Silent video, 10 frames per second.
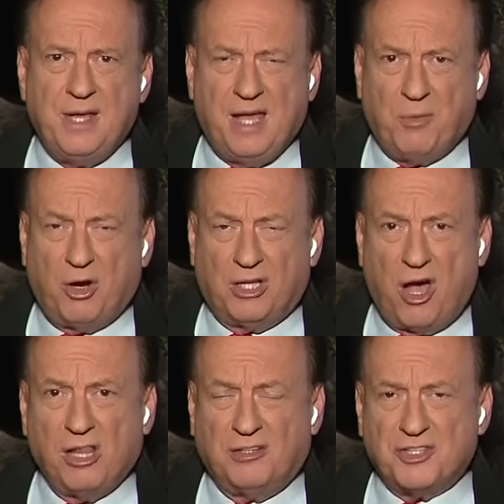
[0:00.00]
And Marla,
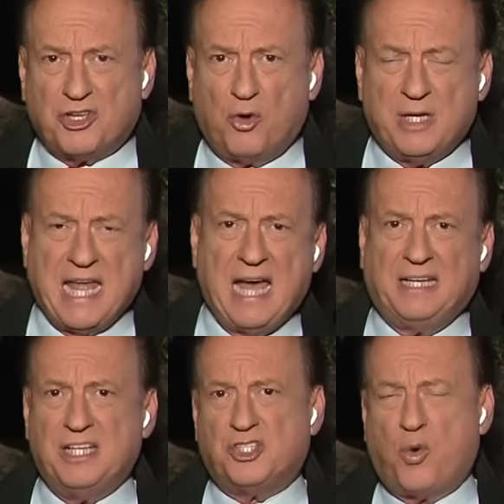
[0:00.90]
all of this going
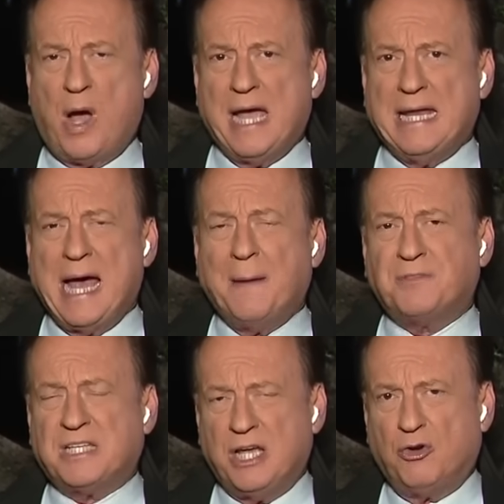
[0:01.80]
down in this quiet
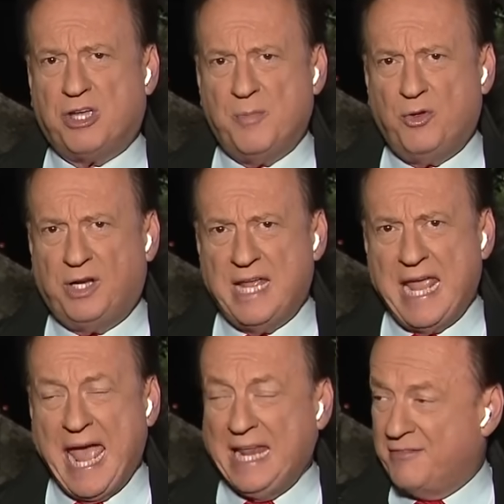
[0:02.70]
upscale
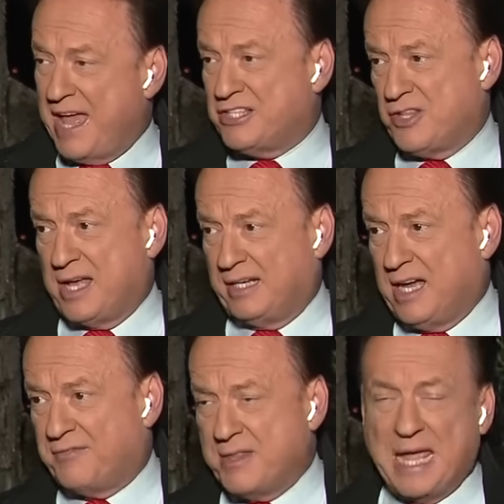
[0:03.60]
community. And if that's not
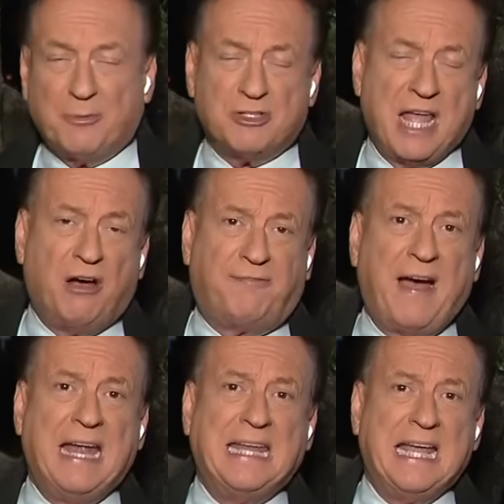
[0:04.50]
enough, the neighbors now
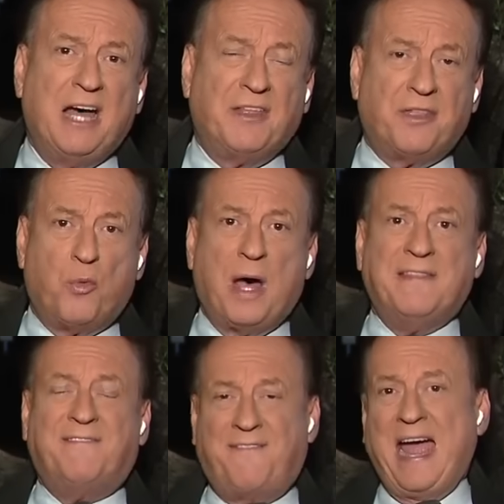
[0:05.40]
finding out that the
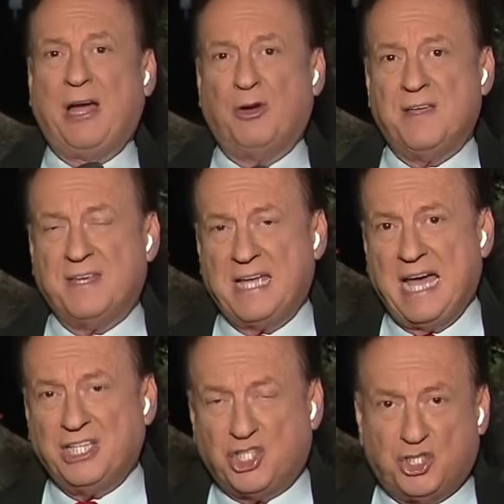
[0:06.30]
one firing the
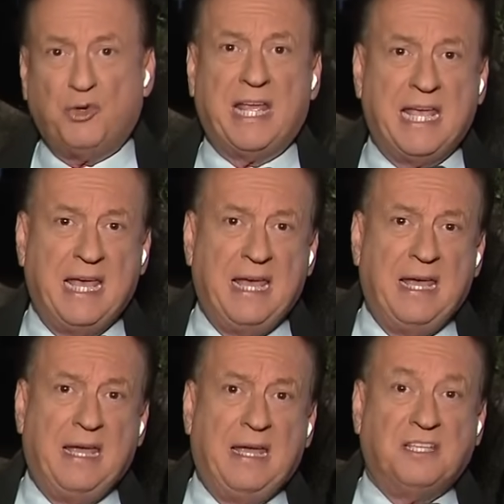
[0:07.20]
gun shooting
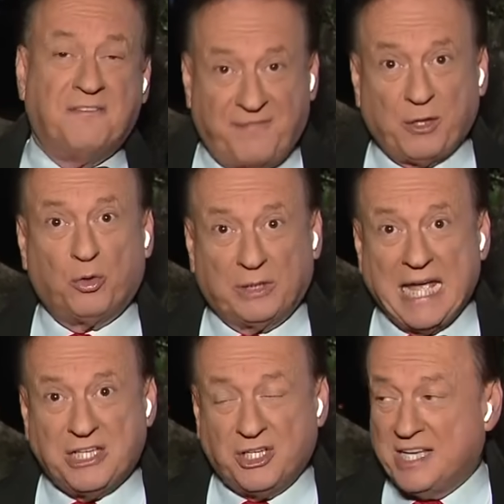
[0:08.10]
is a federal
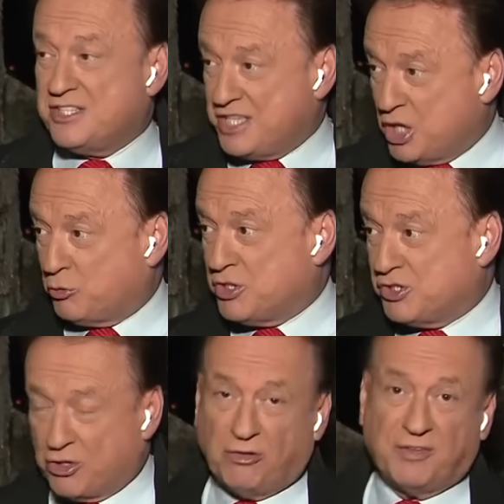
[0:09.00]
agent, a Secret
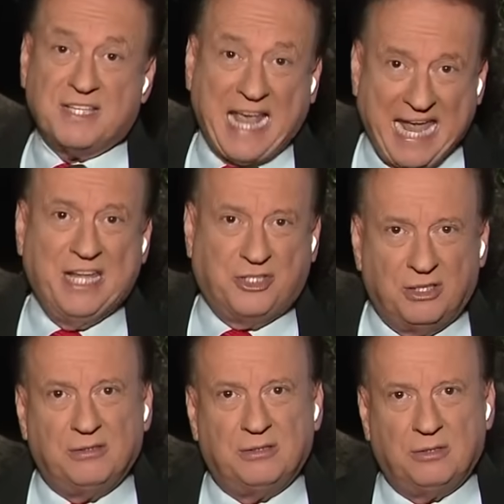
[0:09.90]
Service
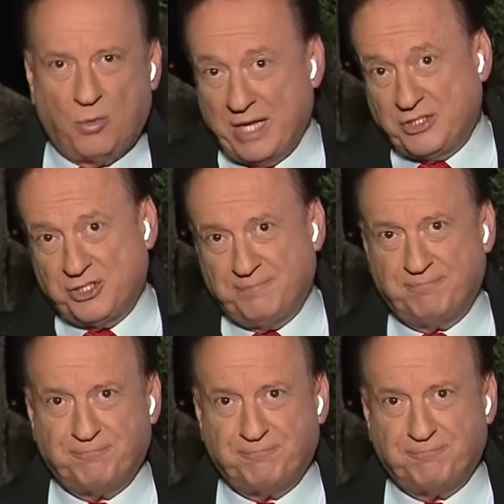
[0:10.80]
agent. Watch.